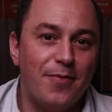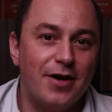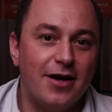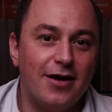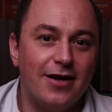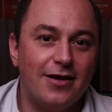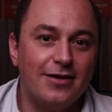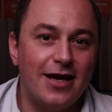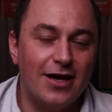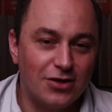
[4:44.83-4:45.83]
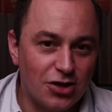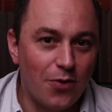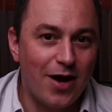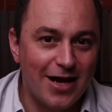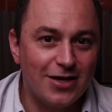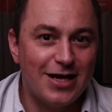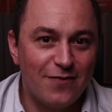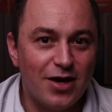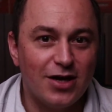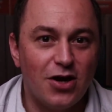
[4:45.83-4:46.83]
but yeah, go ahead and
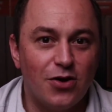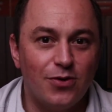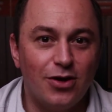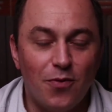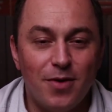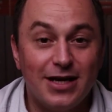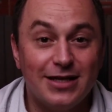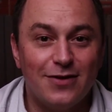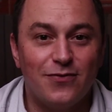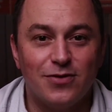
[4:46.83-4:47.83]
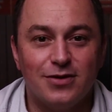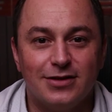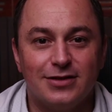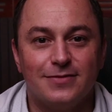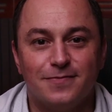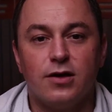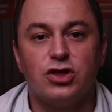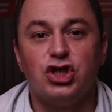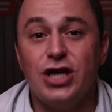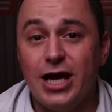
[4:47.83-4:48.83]
give it a go. It'll make a difference.
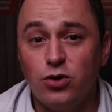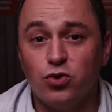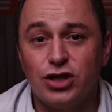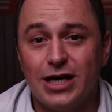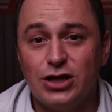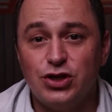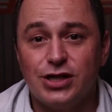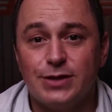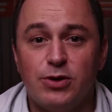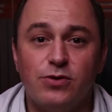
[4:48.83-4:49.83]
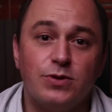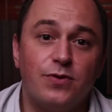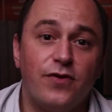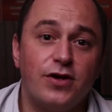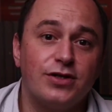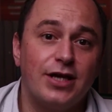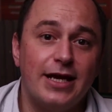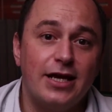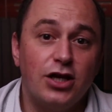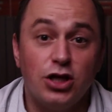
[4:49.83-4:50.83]
Share your challenge experience with us
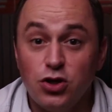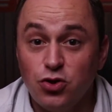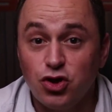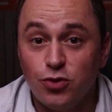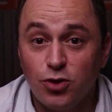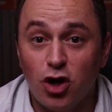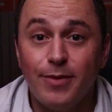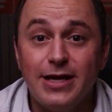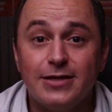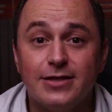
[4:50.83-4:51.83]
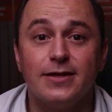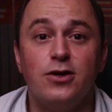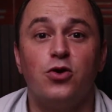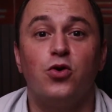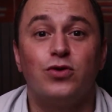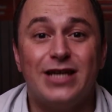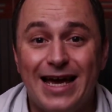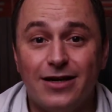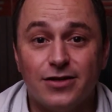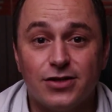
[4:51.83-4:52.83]
in the YouTube comments or
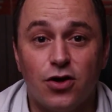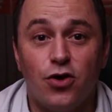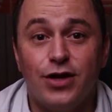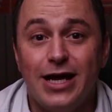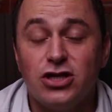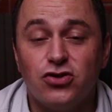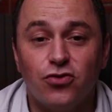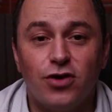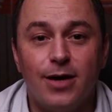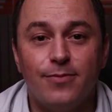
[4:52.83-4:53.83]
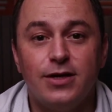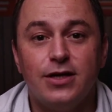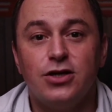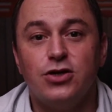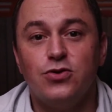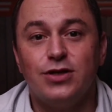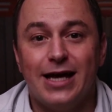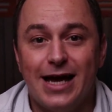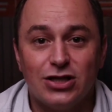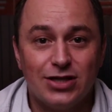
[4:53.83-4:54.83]
tag us on Instagram using
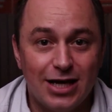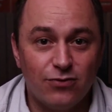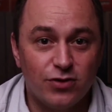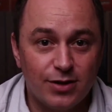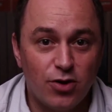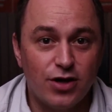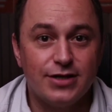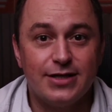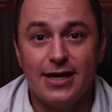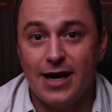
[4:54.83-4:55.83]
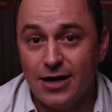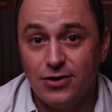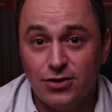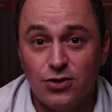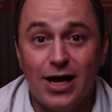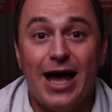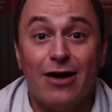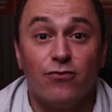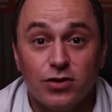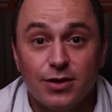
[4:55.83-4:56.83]
#Rozzamindset, and you can do
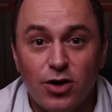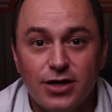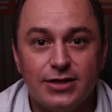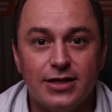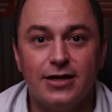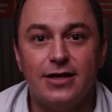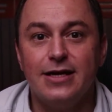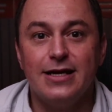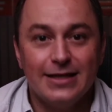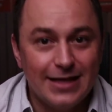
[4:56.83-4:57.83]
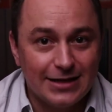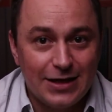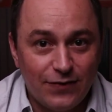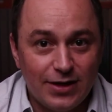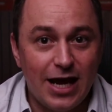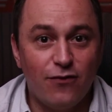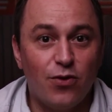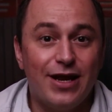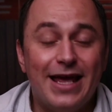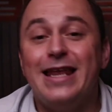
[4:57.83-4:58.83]
that @Rozzamindset. That's it for today,
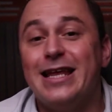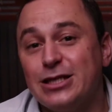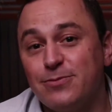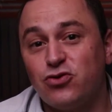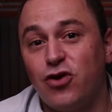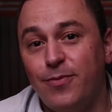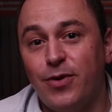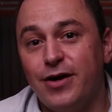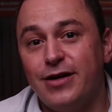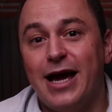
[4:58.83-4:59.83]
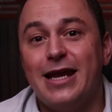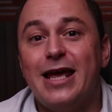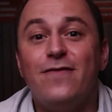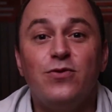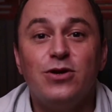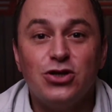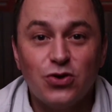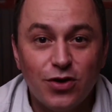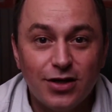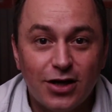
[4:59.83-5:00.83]
everyone. Hit that subscribe button, and if you
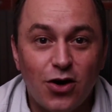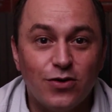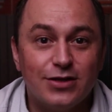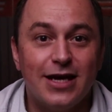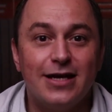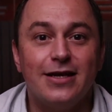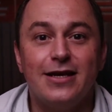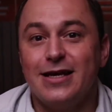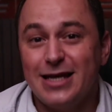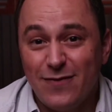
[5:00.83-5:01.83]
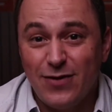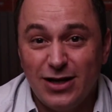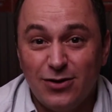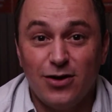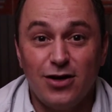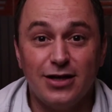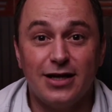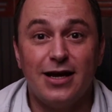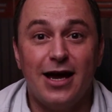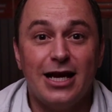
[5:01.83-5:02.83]
enjoyed the content, give it a little
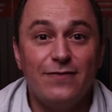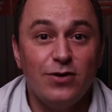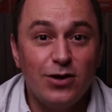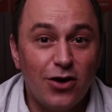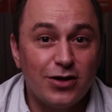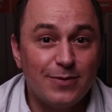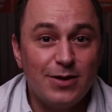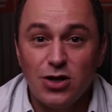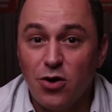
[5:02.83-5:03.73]
like. And if you'd like to be